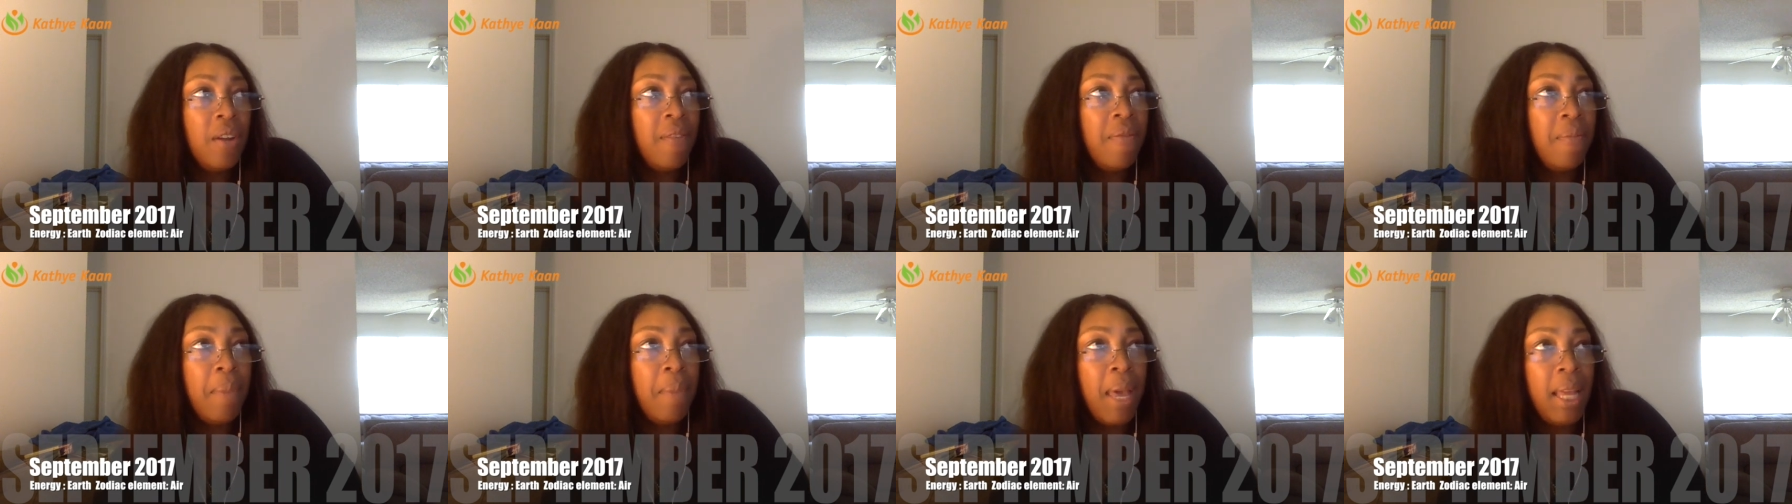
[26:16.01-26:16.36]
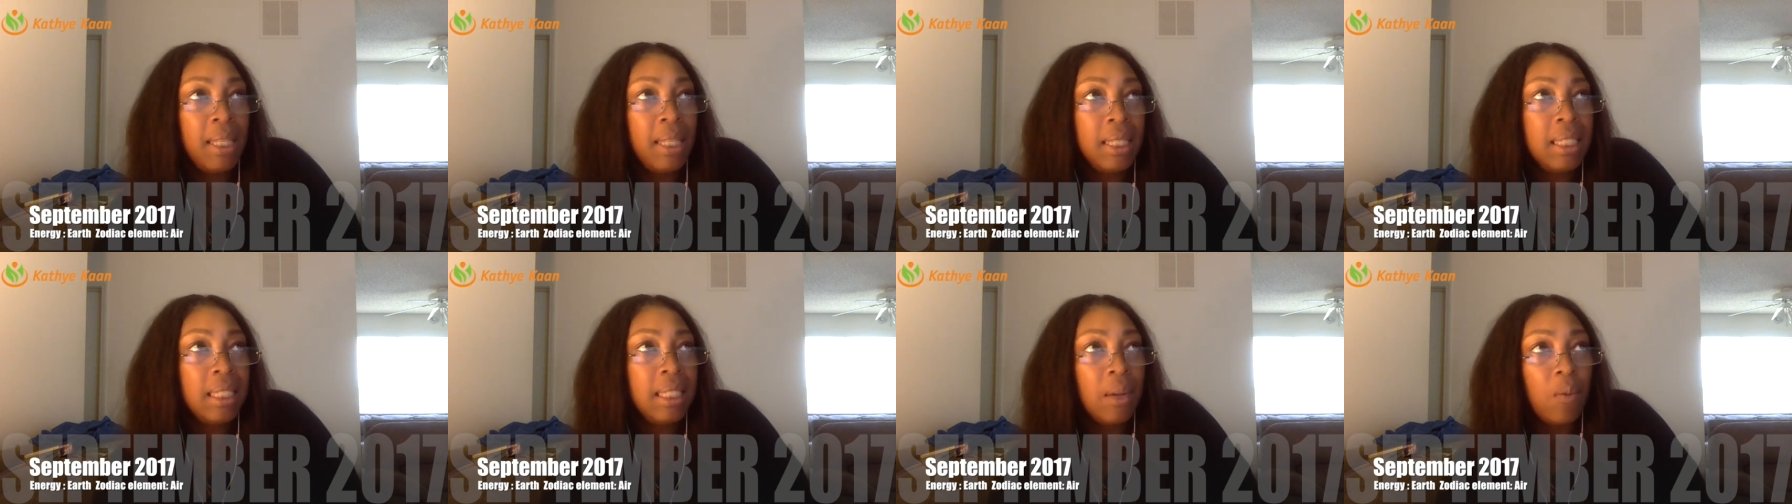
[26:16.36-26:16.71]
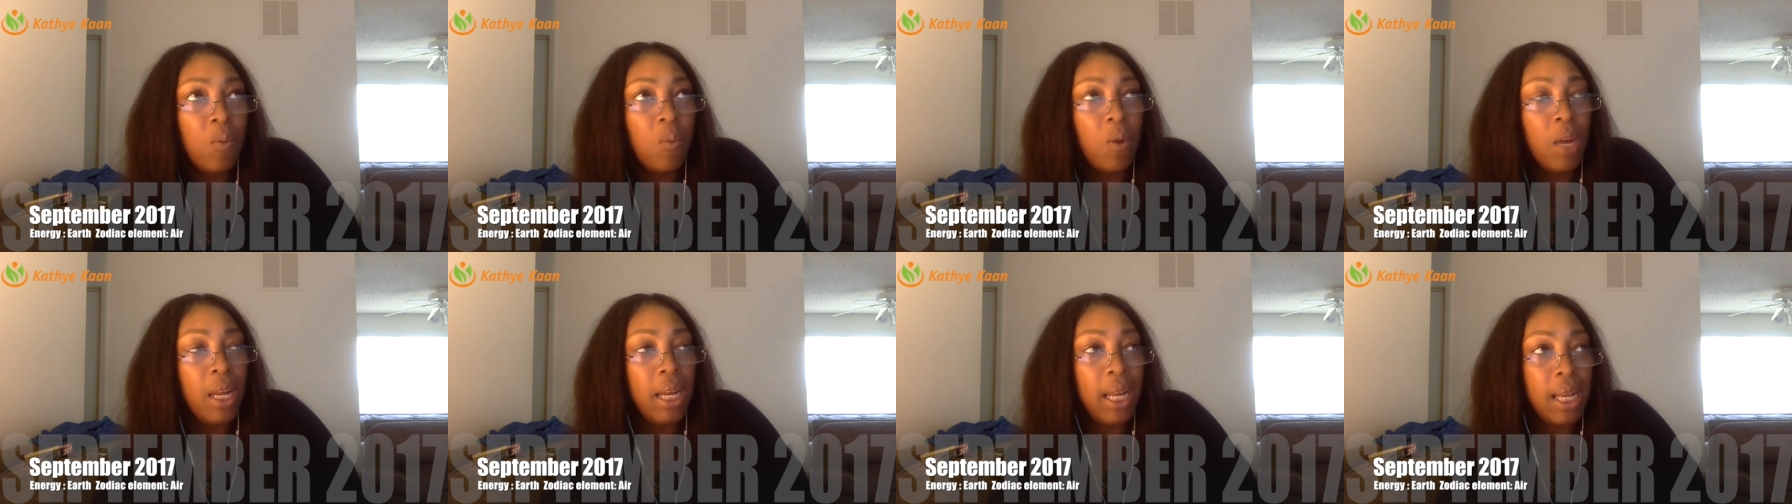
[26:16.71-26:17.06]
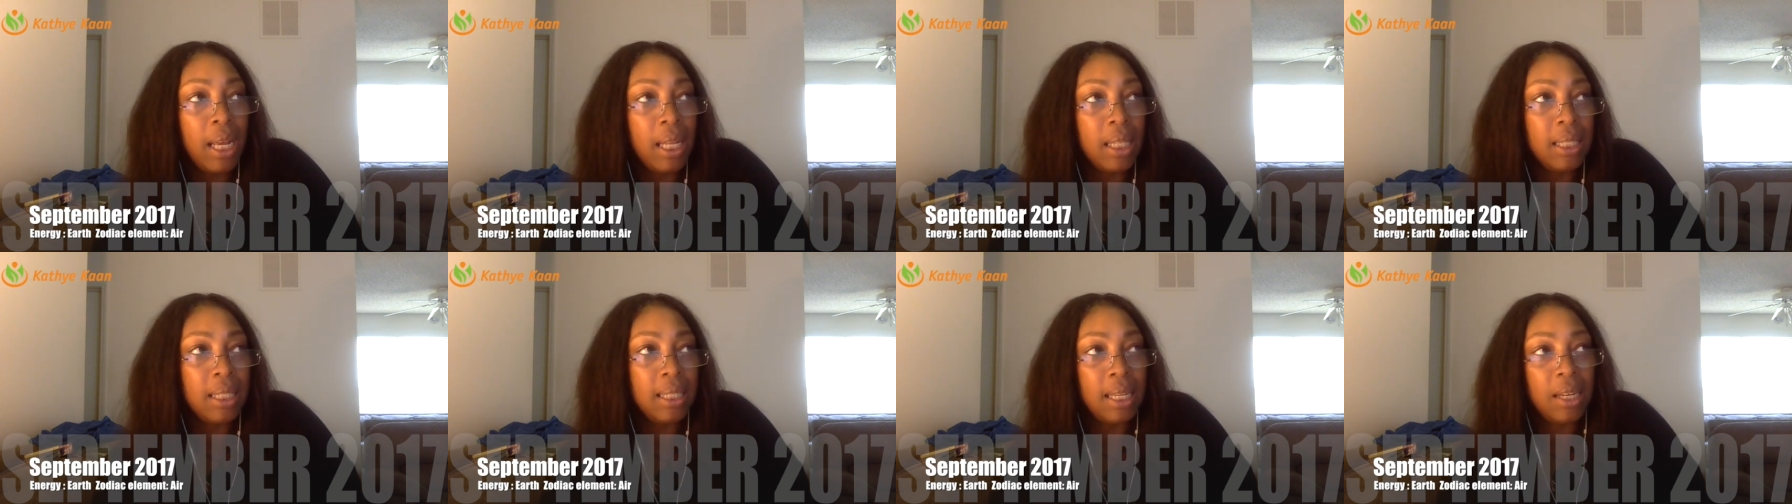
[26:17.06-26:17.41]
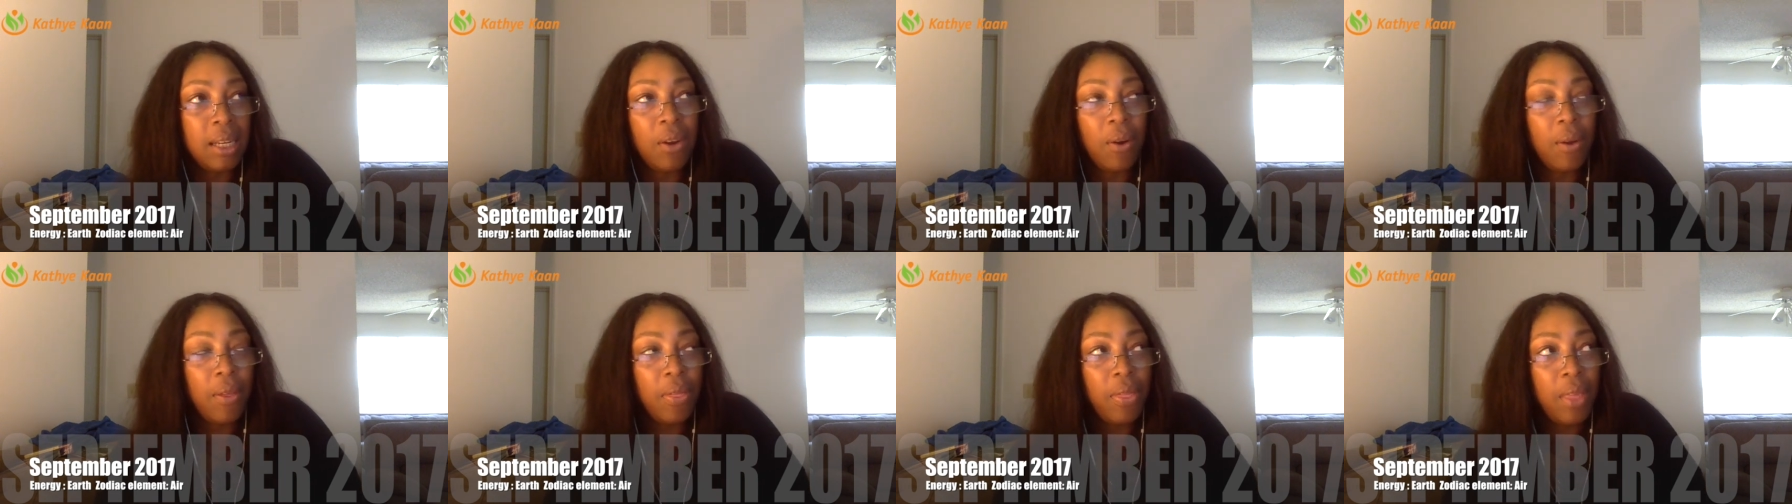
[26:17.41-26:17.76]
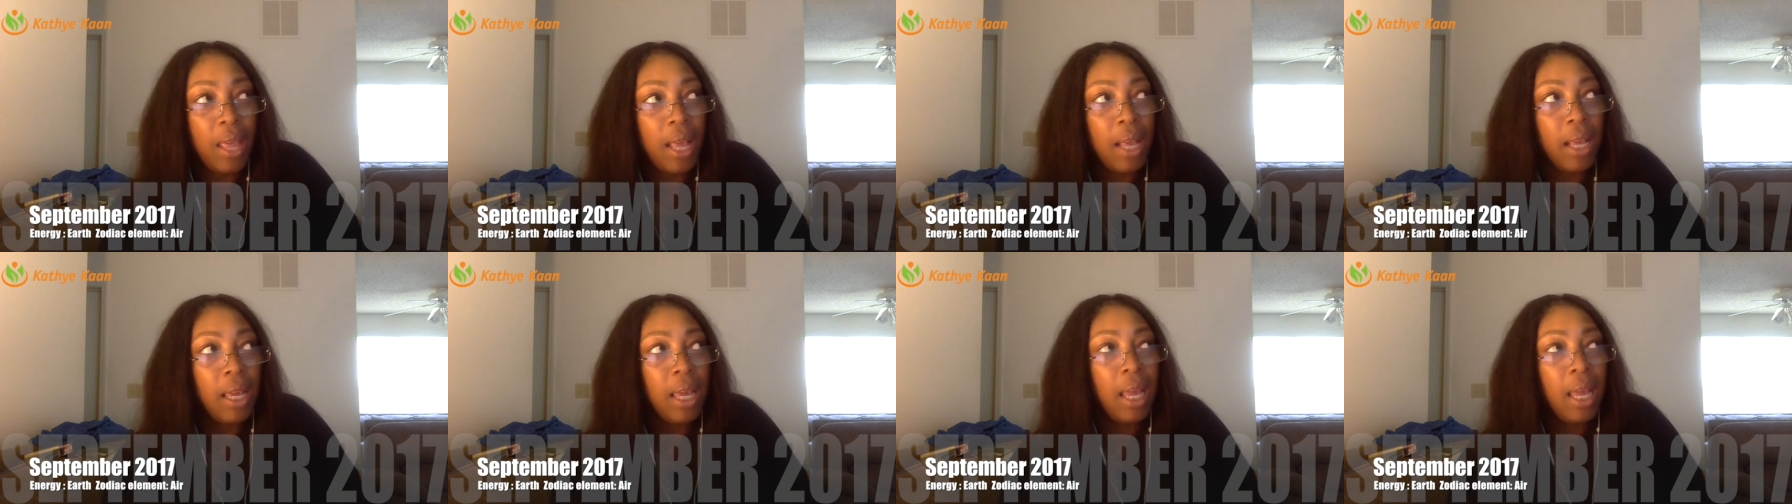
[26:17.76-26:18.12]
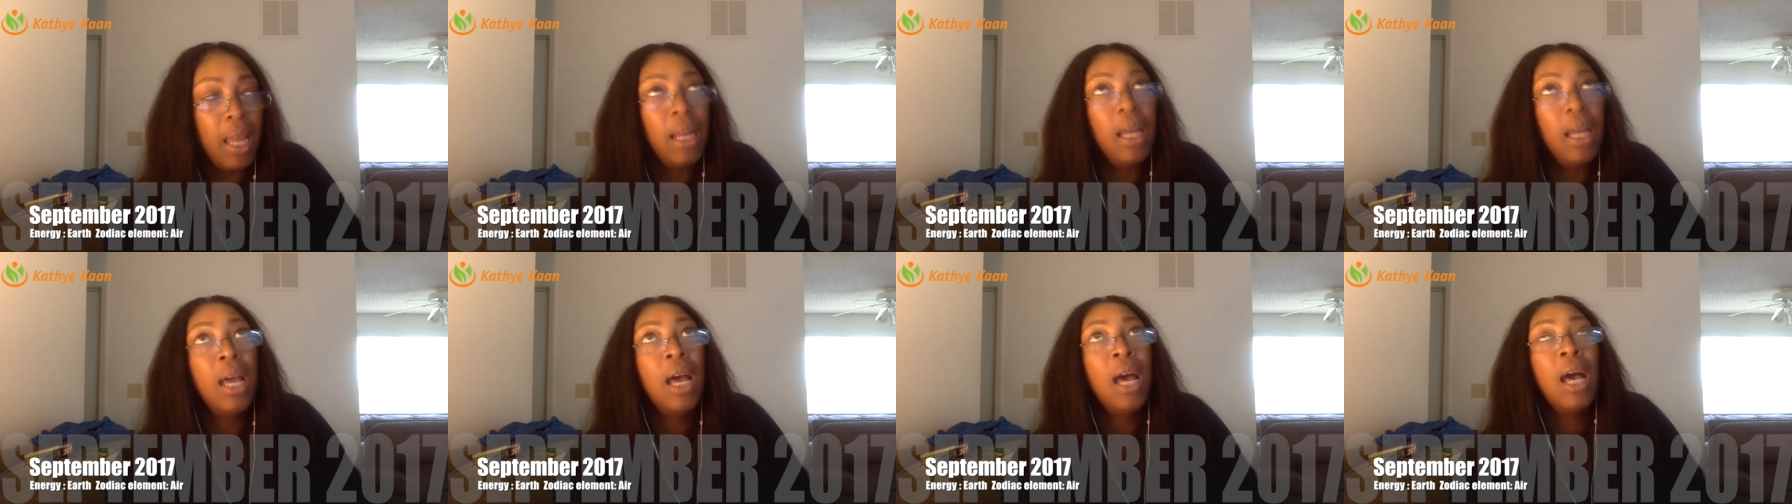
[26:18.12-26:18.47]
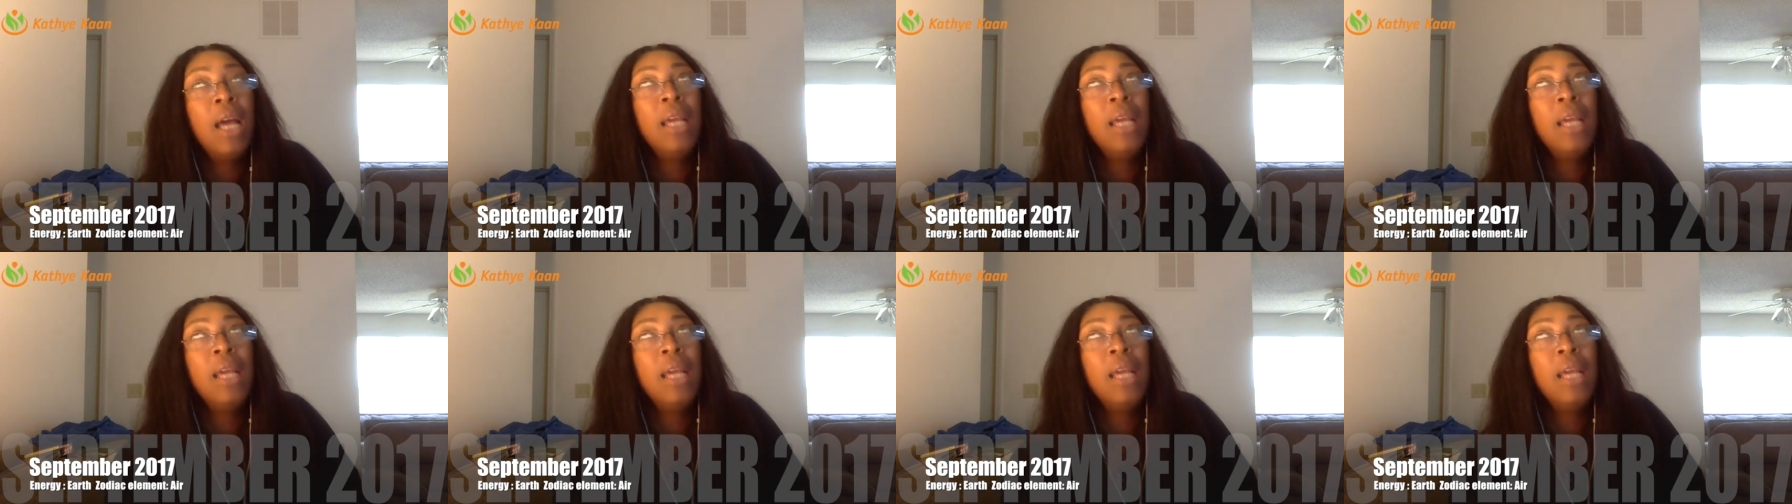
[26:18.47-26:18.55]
have met someone else and you're thinking,